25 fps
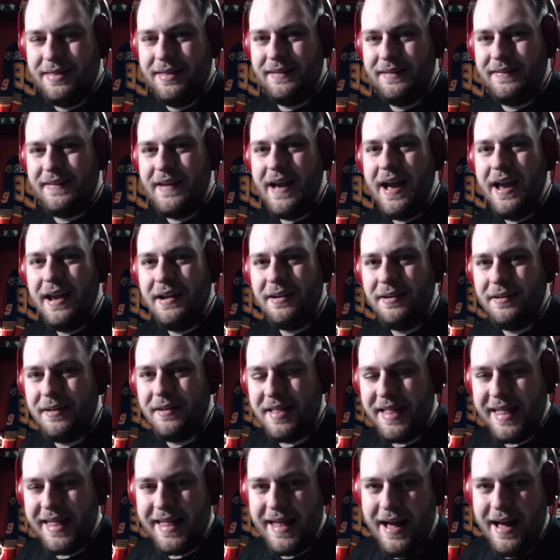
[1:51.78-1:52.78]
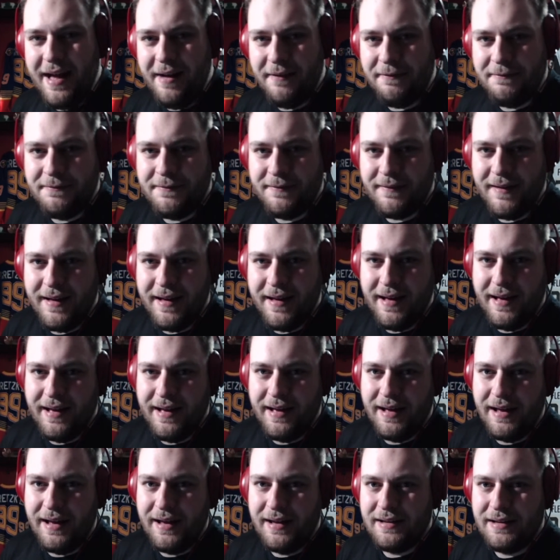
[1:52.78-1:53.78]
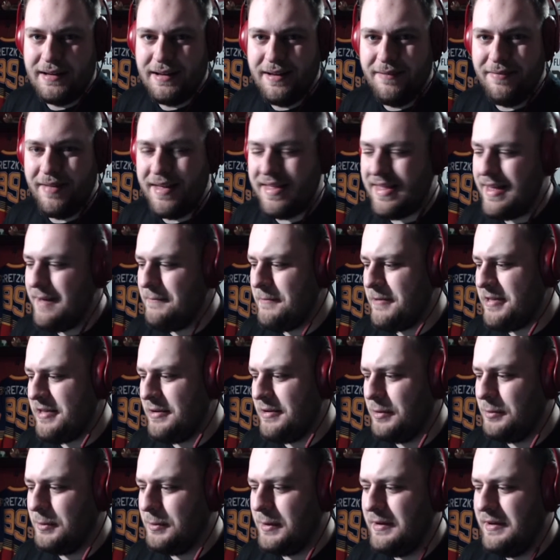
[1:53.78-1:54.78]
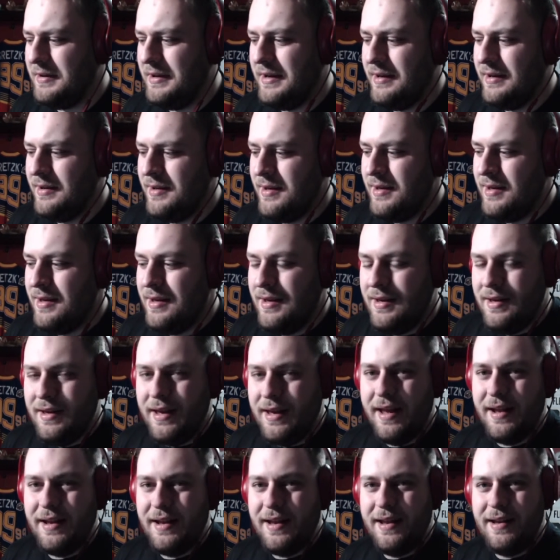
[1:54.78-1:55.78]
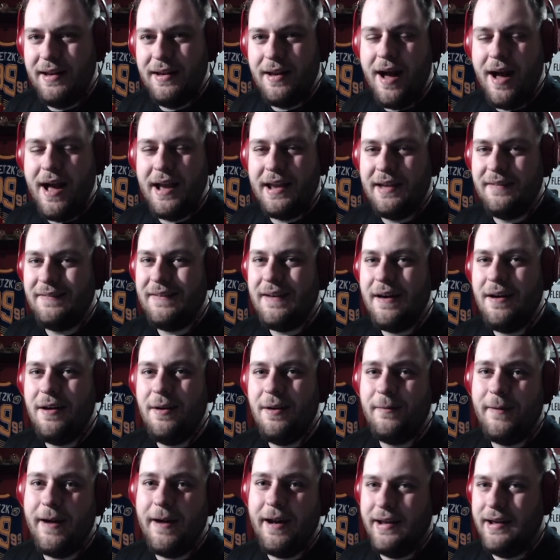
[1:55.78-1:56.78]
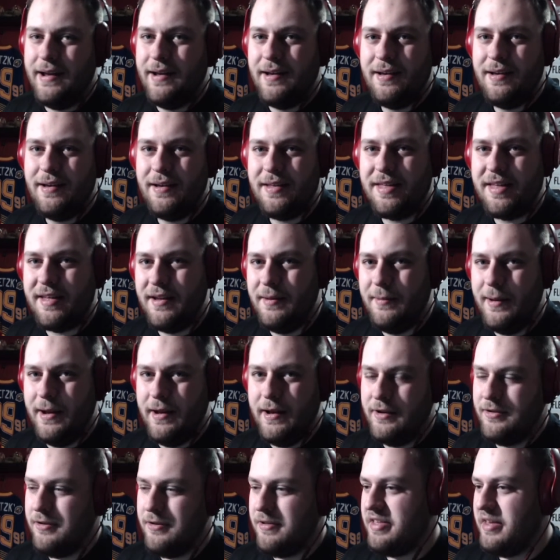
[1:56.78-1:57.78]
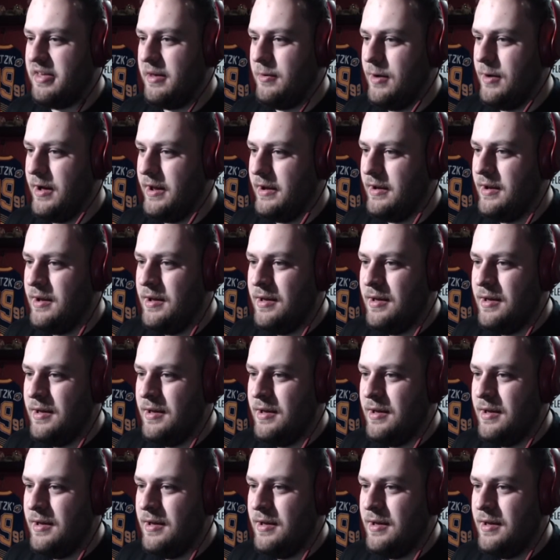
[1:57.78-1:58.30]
title itself of this episode, really, it I can tell already it's going to be an interesting one.